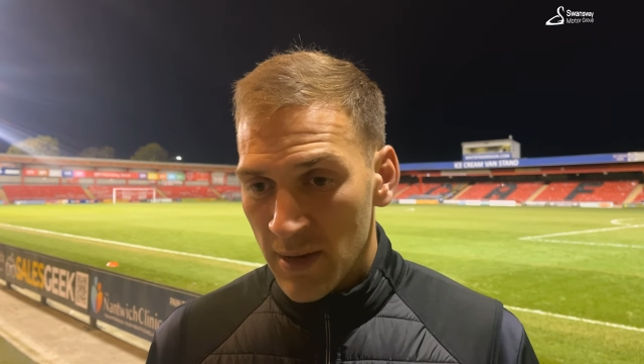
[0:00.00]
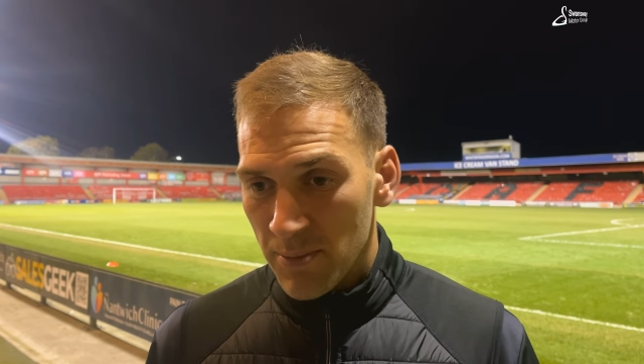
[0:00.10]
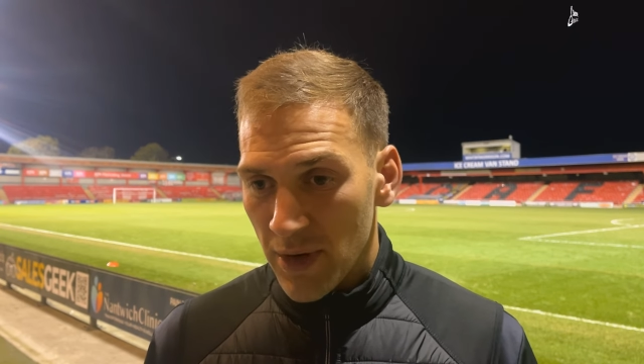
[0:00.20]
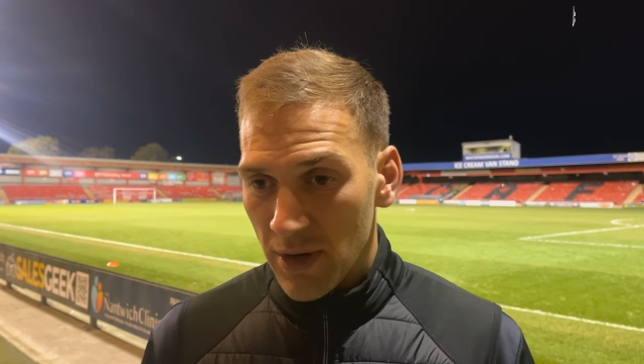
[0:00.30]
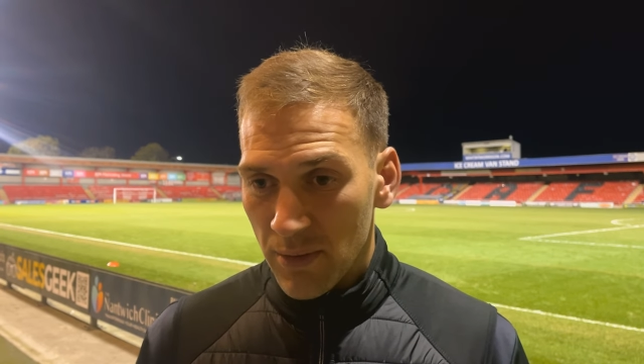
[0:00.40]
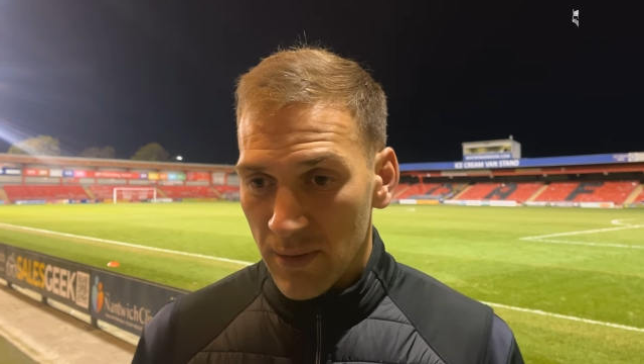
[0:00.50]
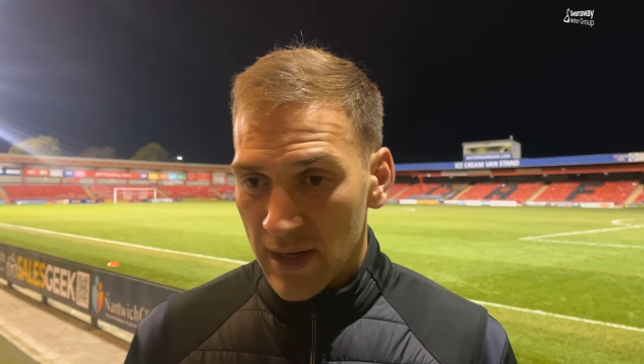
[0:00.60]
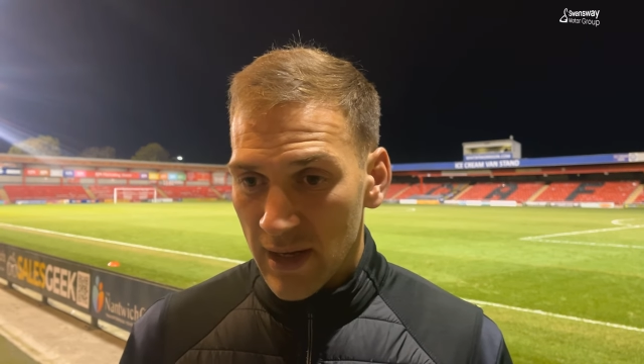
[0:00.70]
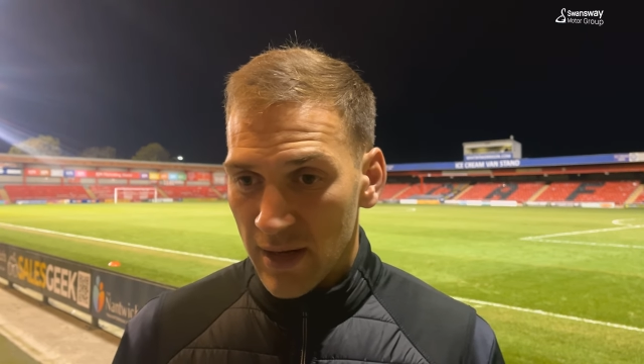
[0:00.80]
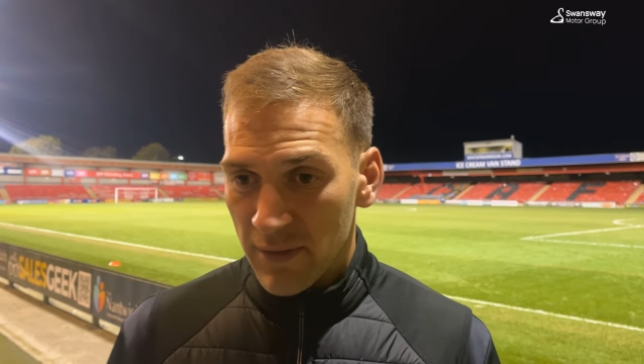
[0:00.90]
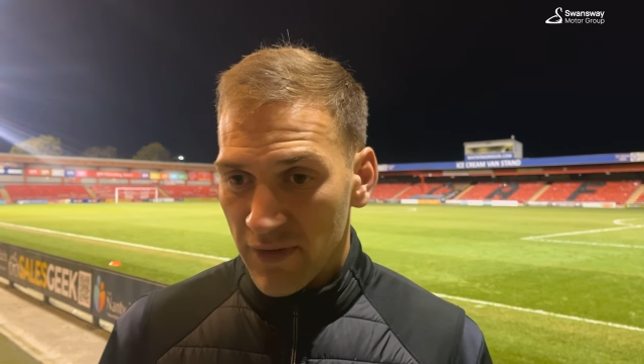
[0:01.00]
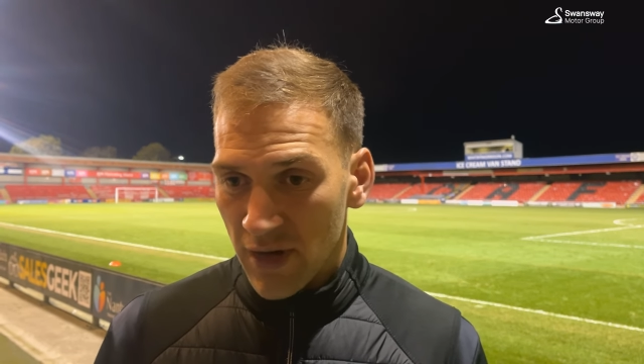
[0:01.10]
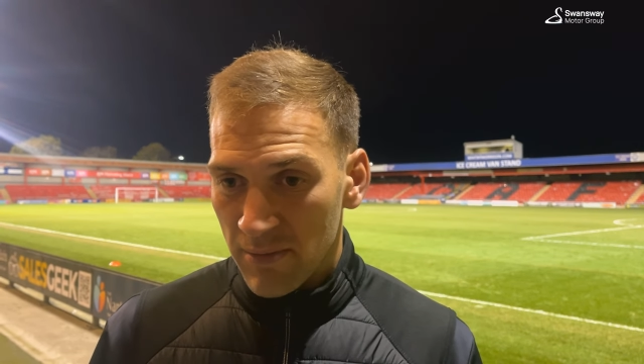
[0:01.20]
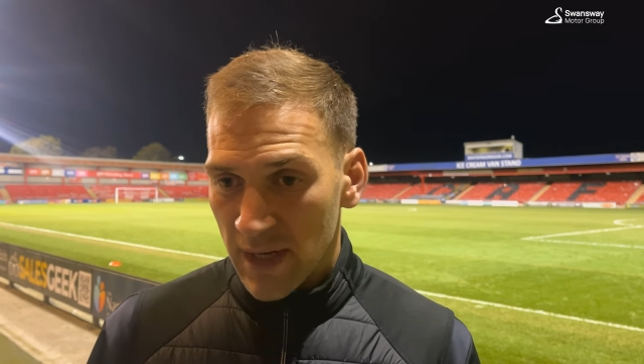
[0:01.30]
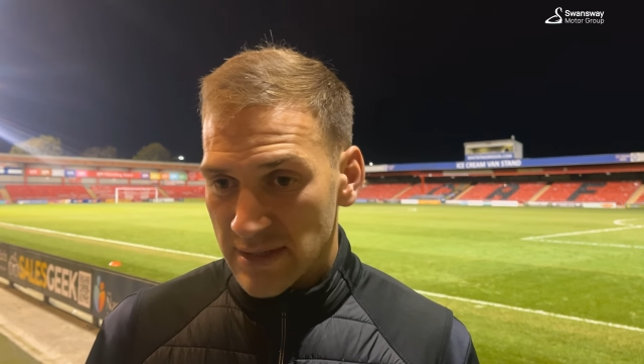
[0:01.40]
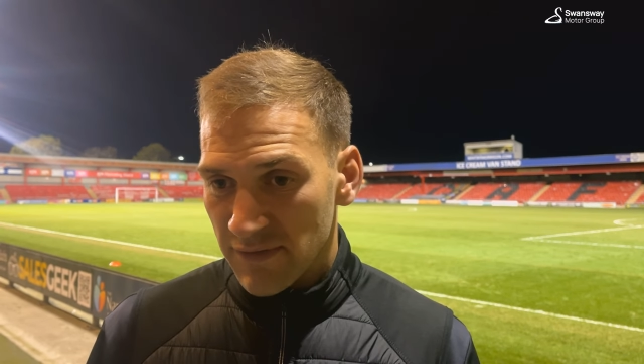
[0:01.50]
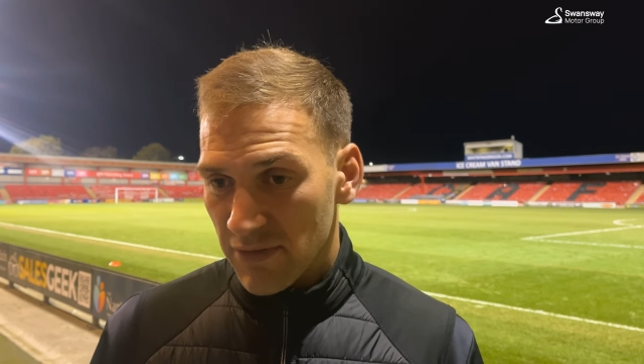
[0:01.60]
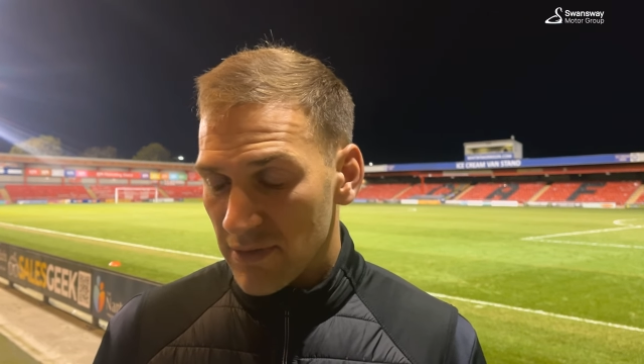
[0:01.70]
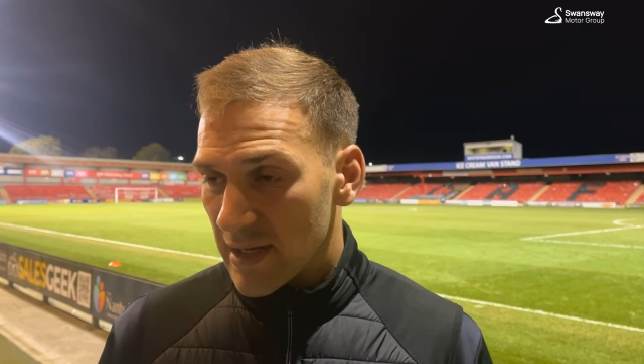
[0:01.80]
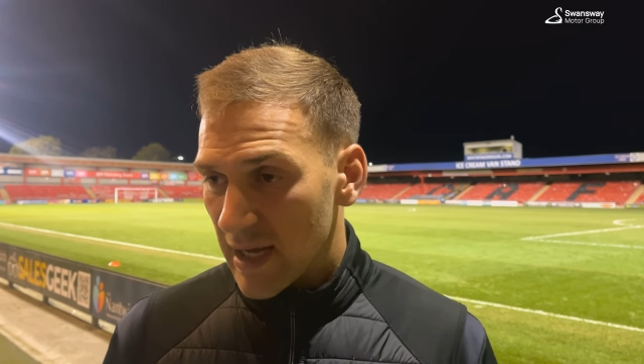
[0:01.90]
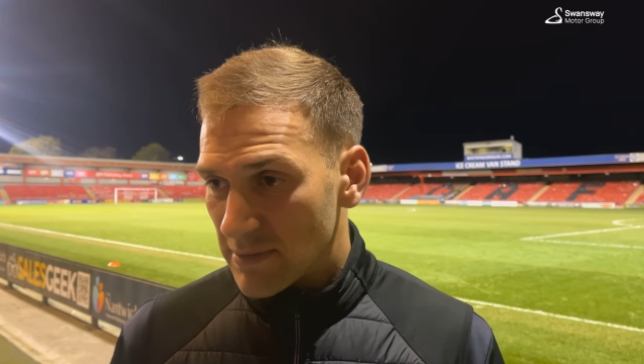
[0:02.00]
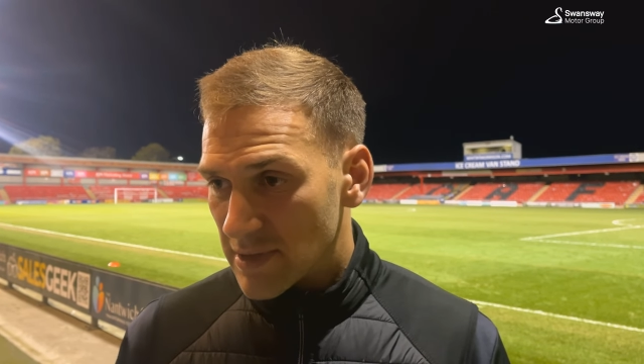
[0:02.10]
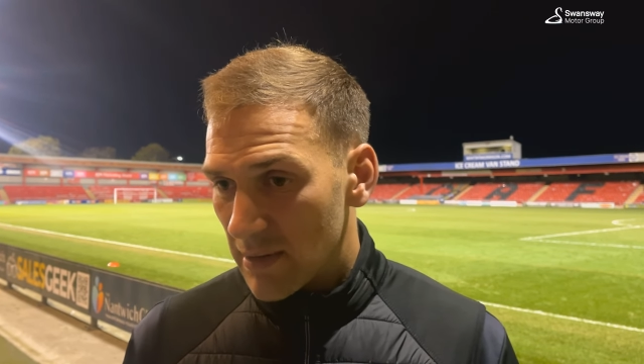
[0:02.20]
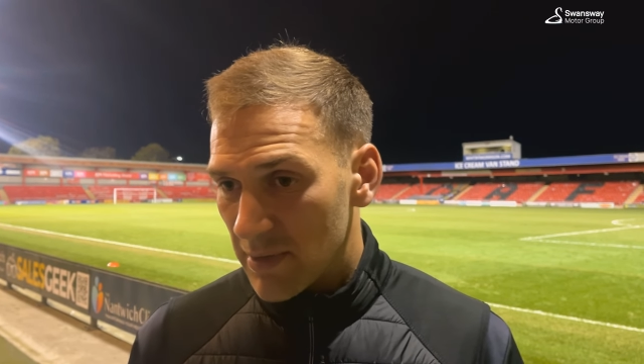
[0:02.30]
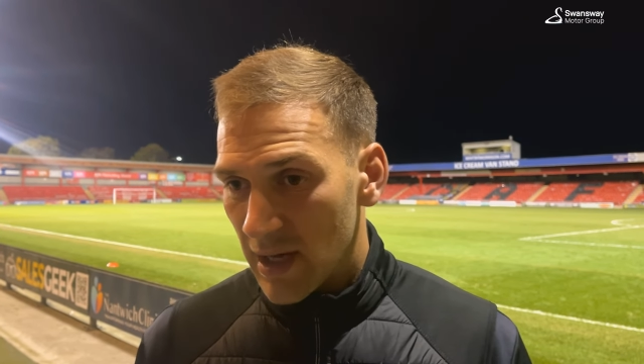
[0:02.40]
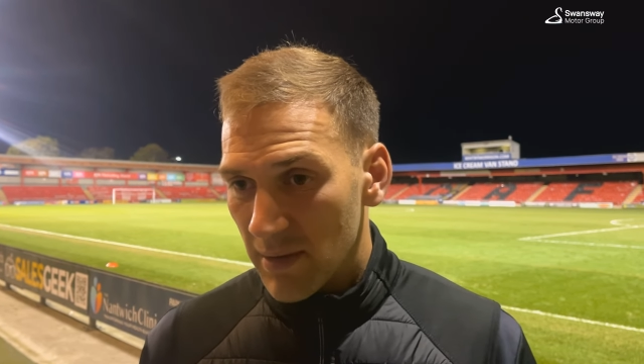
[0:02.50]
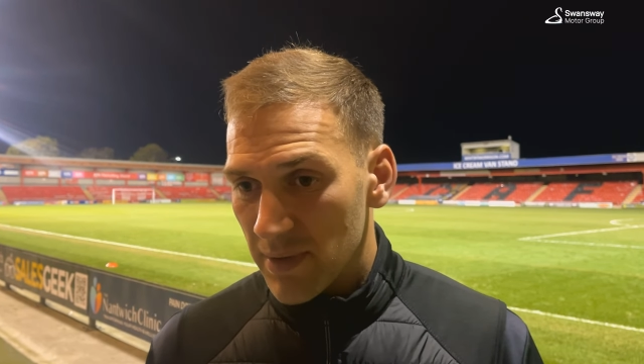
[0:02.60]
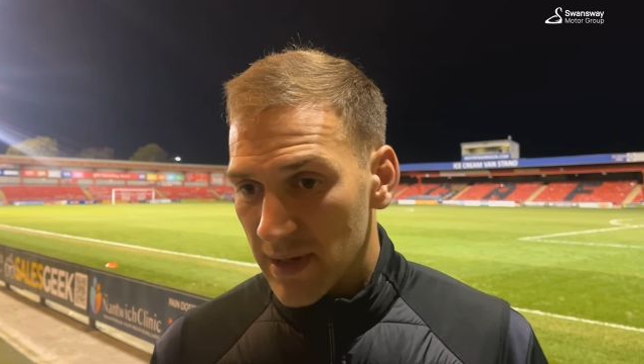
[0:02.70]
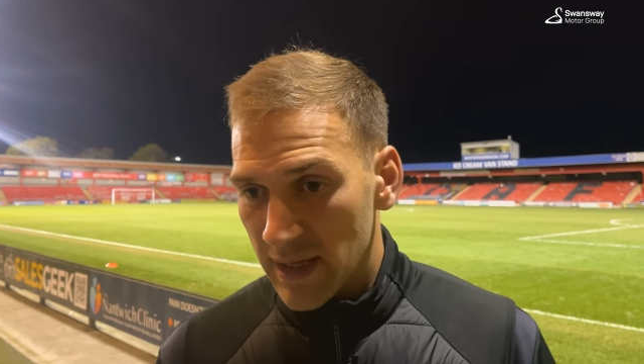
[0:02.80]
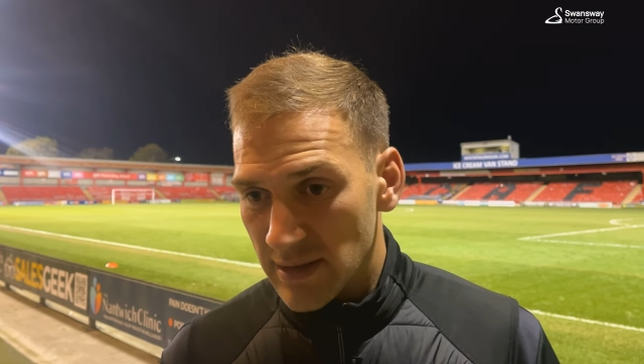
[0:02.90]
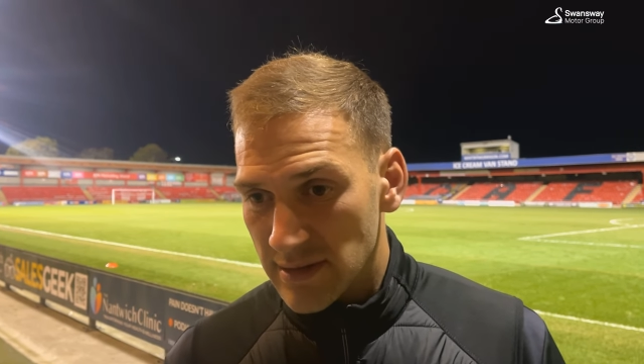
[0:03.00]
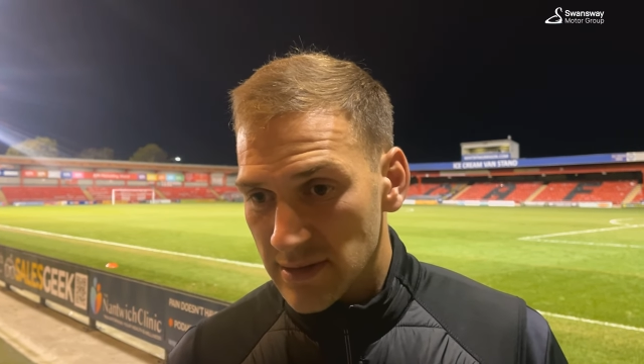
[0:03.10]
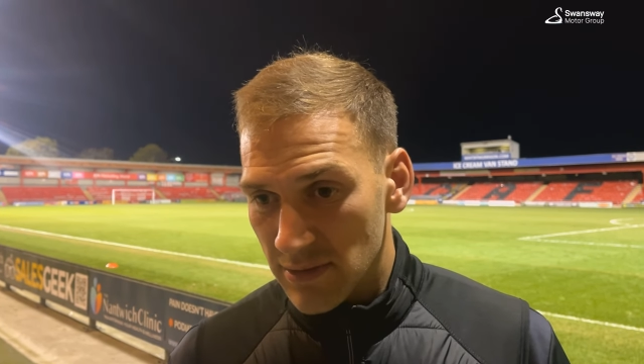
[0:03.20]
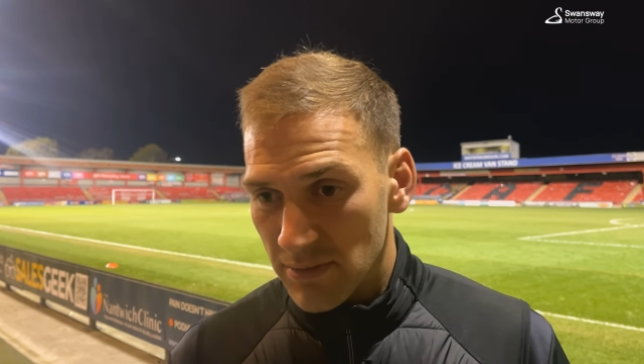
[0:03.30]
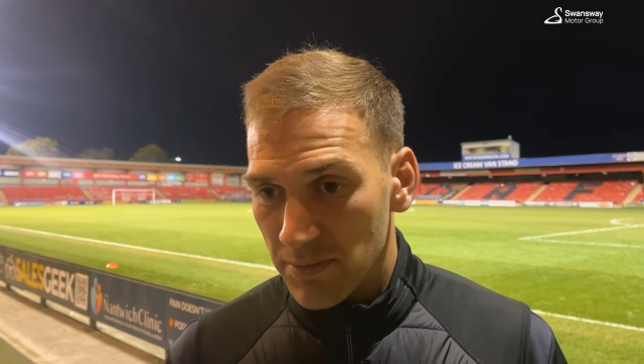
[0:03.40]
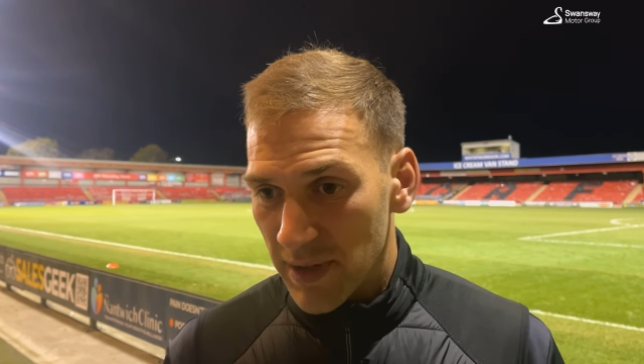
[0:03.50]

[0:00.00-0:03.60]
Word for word: but we uh, we've got a massive three games coming up against some